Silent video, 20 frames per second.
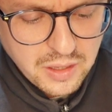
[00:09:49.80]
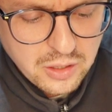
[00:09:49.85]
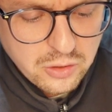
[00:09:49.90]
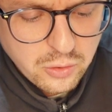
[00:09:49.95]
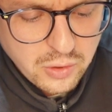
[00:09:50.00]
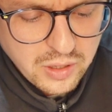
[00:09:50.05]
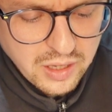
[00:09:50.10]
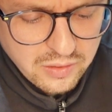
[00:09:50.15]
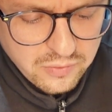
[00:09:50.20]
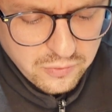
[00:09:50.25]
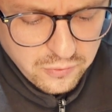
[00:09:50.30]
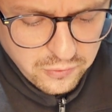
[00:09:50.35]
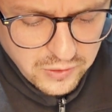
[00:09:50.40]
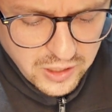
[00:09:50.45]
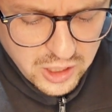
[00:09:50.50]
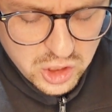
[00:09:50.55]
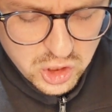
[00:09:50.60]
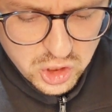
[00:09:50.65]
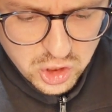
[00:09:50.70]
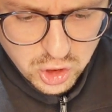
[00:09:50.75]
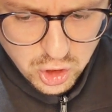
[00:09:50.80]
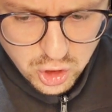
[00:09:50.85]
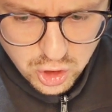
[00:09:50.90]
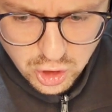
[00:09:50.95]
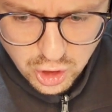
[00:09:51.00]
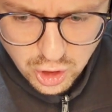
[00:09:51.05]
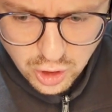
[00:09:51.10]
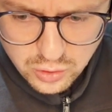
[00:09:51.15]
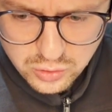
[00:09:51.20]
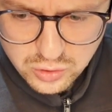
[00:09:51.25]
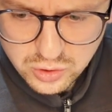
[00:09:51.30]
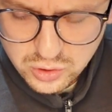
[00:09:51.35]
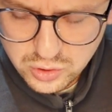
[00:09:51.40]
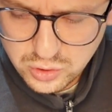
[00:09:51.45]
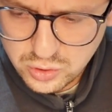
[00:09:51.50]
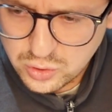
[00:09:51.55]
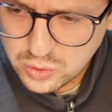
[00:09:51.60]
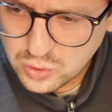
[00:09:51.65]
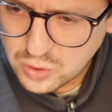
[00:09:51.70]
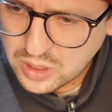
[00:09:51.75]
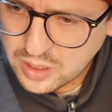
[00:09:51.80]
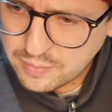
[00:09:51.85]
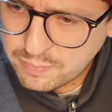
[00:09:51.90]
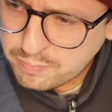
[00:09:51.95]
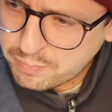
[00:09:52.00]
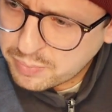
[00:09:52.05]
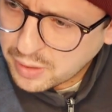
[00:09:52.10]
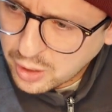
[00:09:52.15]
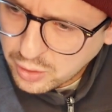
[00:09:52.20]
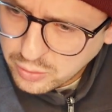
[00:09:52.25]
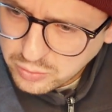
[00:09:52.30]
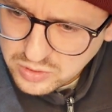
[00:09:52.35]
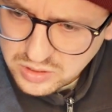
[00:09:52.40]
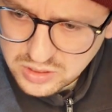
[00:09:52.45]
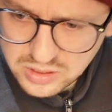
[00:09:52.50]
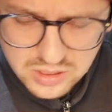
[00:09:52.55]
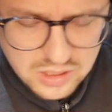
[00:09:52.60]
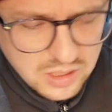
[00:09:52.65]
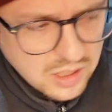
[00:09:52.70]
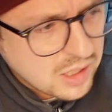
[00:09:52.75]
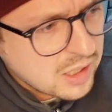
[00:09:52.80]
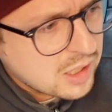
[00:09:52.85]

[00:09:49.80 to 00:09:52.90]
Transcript: You can fish close to a boat,